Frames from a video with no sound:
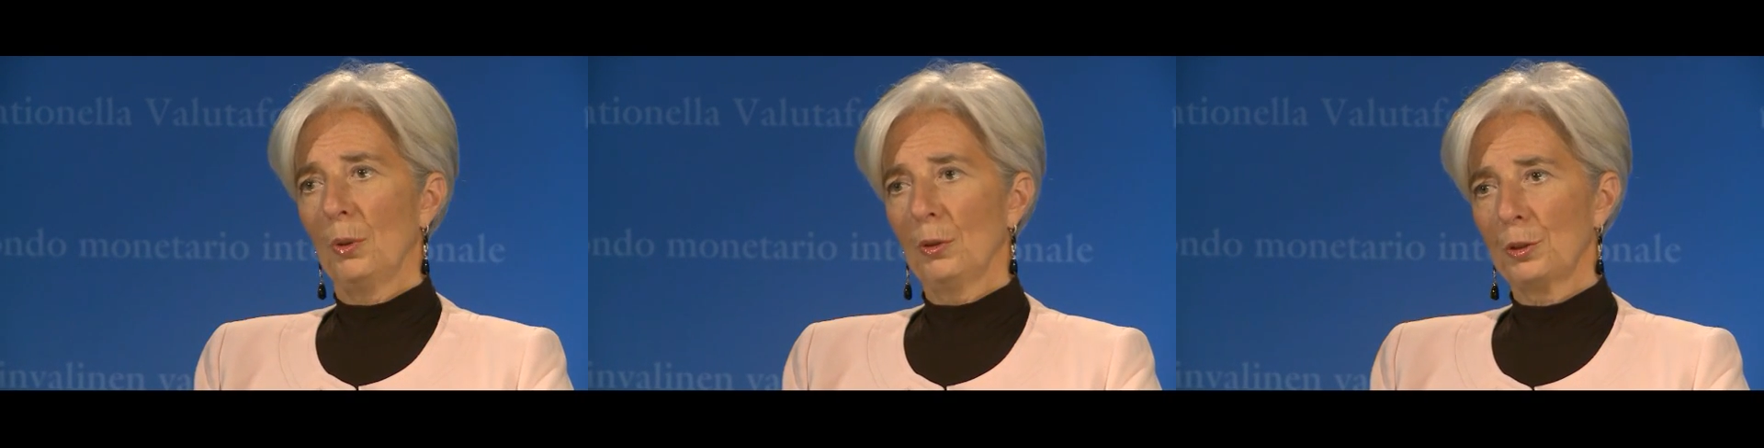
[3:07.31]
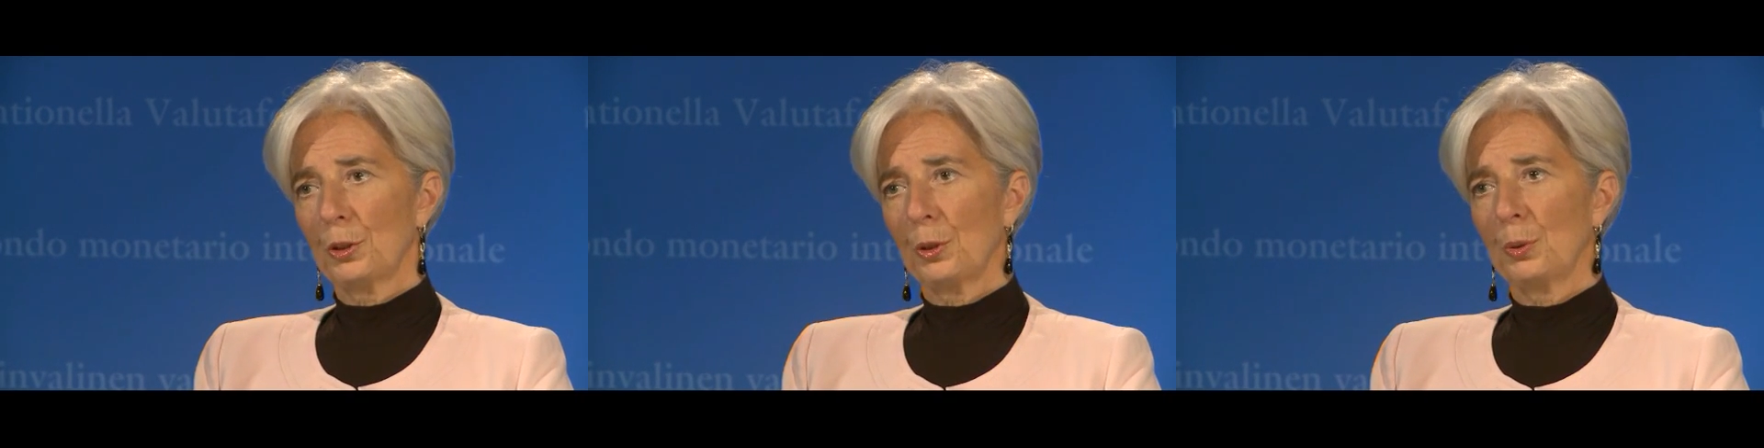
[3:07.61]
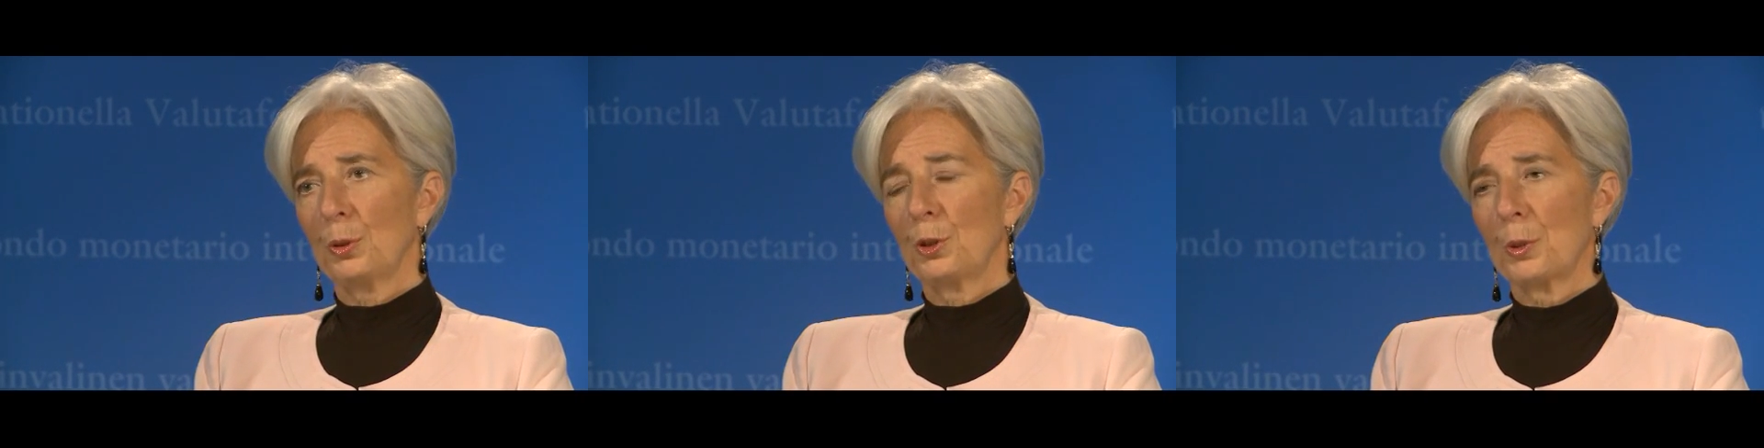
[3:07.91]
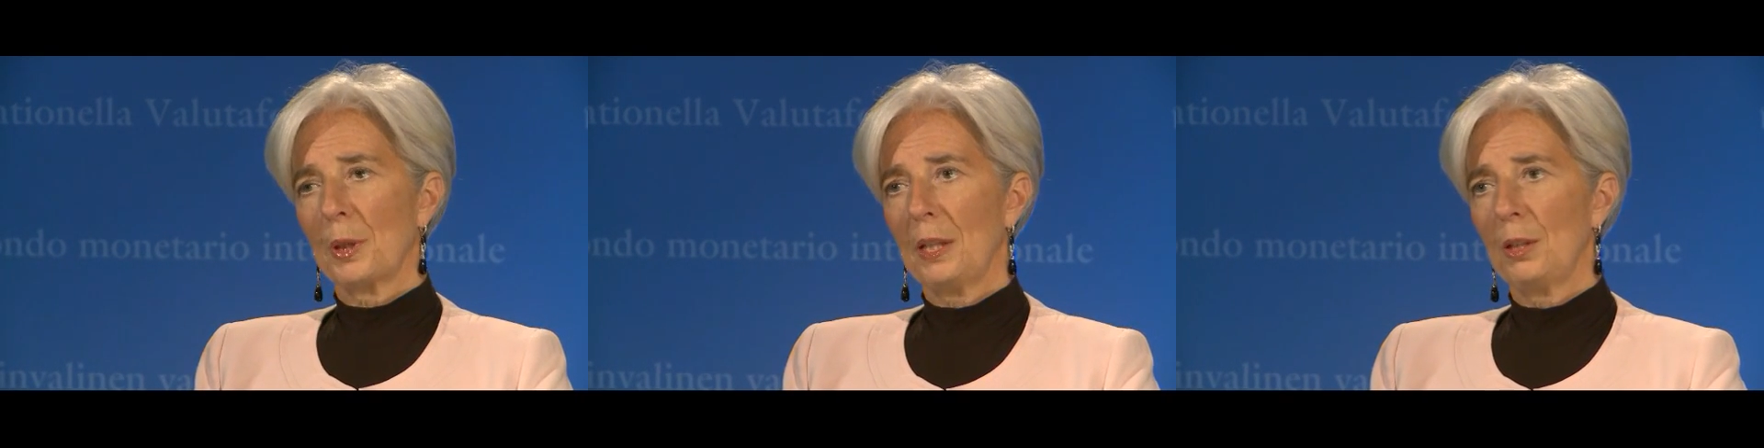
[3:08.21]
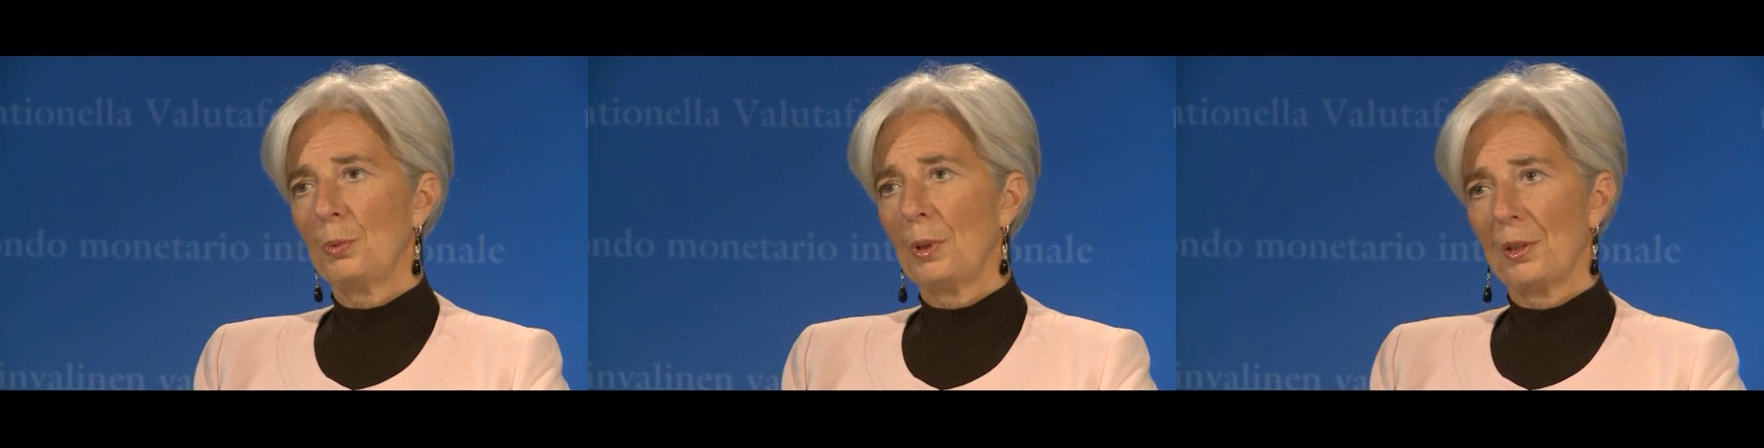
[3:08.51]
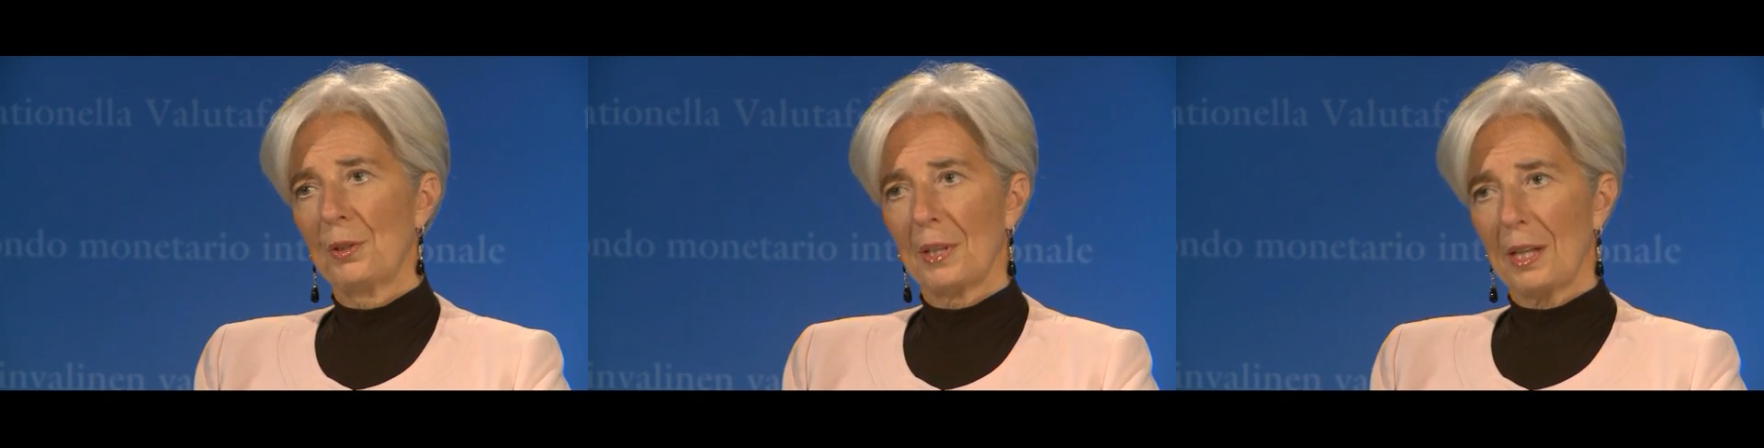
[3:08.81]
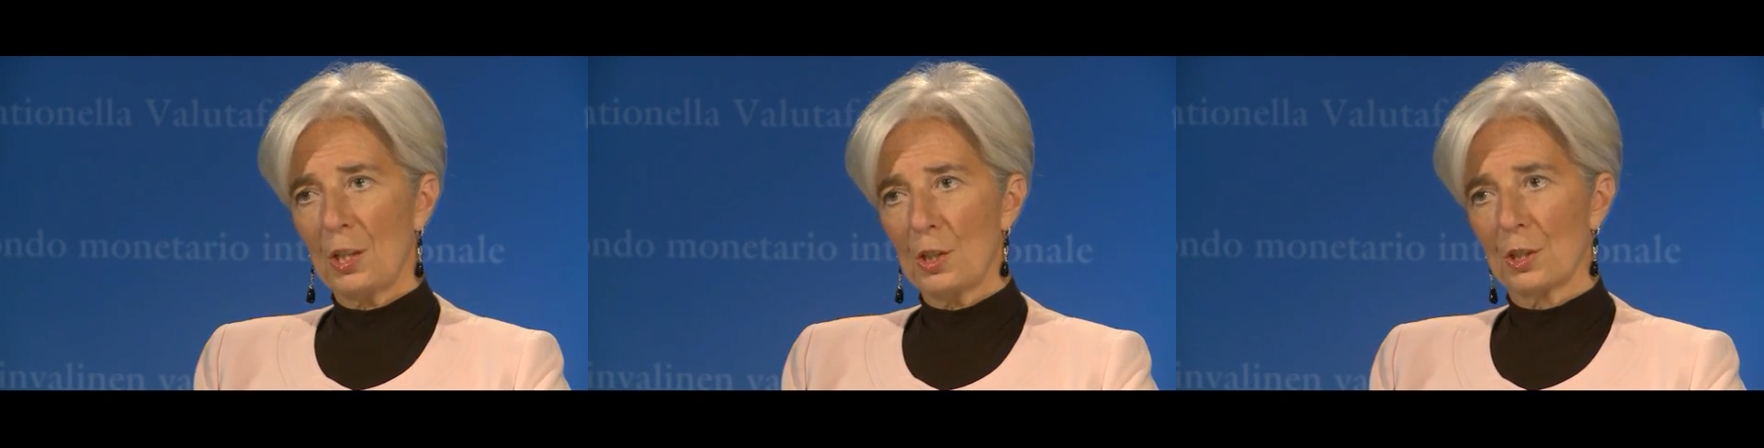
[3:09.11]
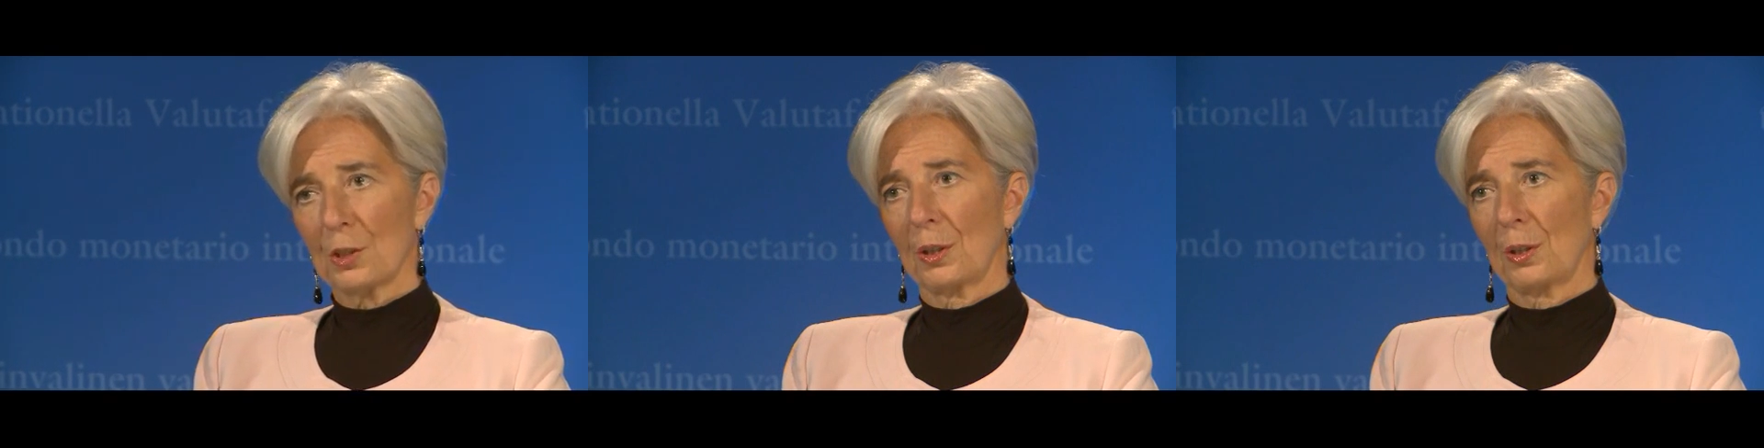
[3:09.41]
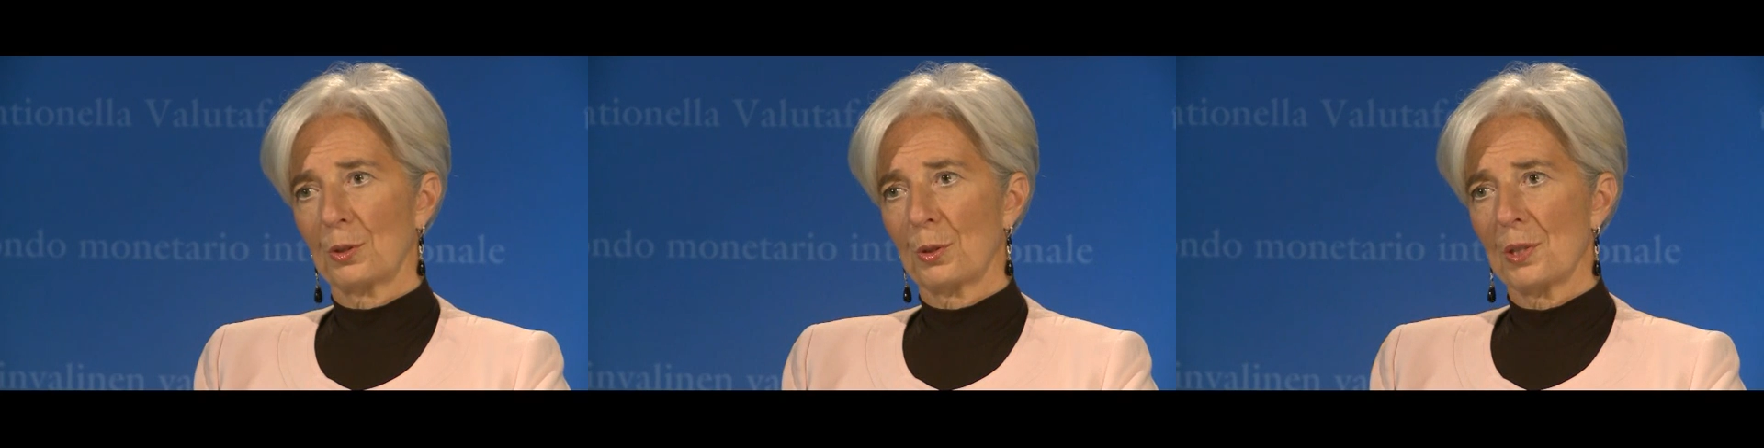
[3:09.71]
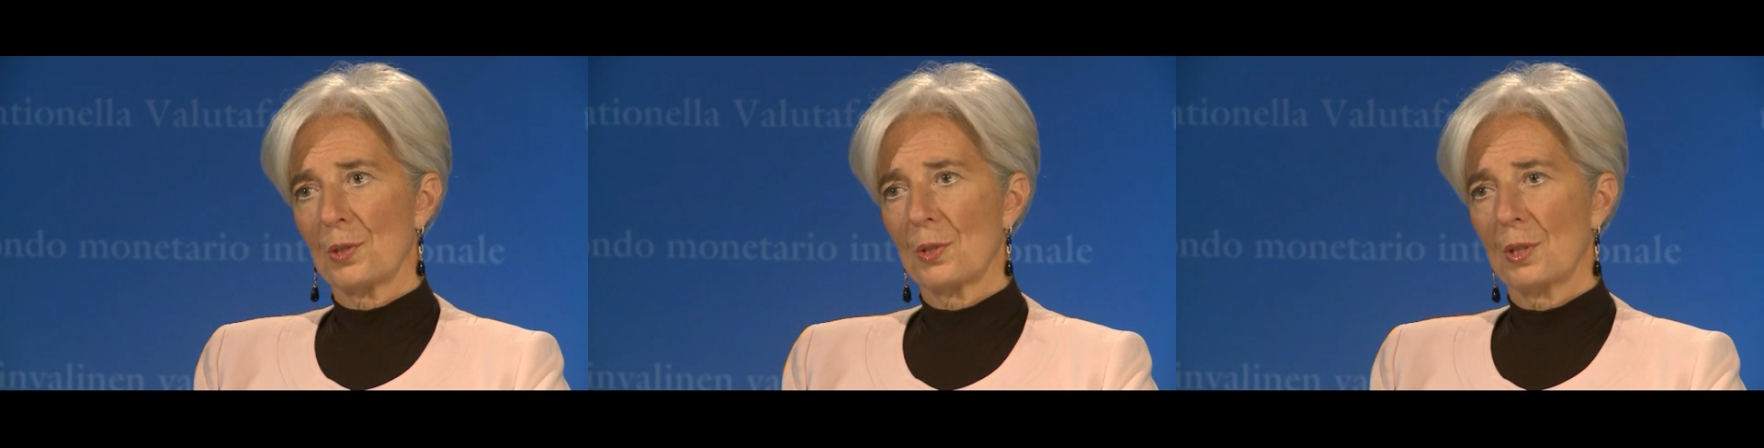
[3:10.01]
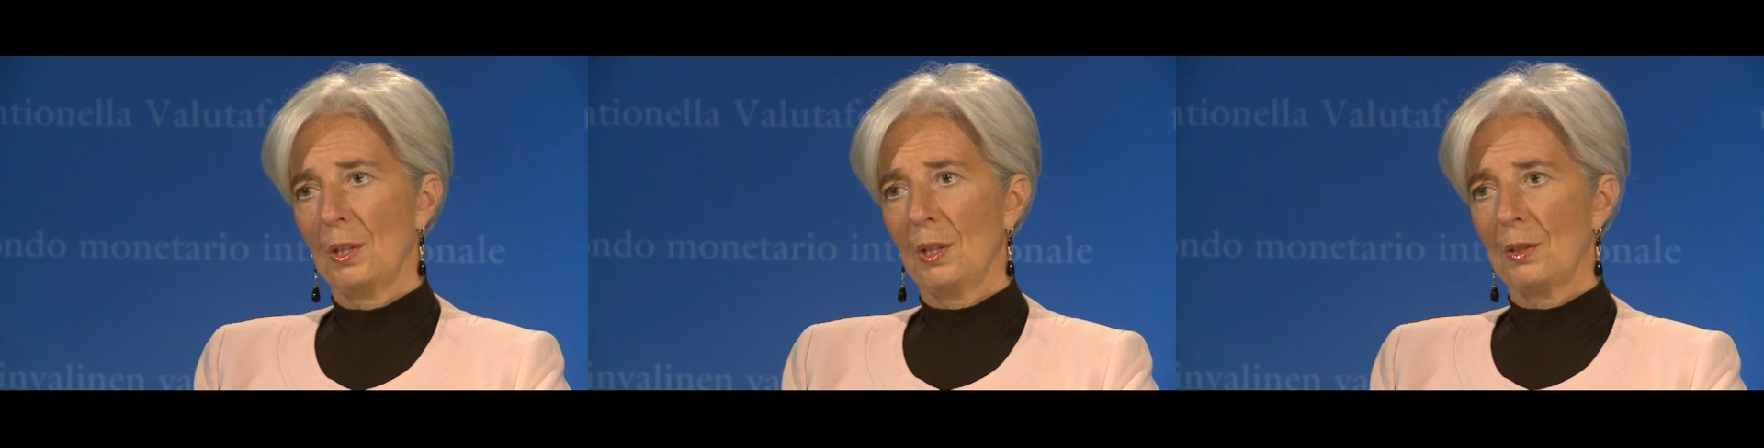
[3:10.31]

also trade with Asian countries.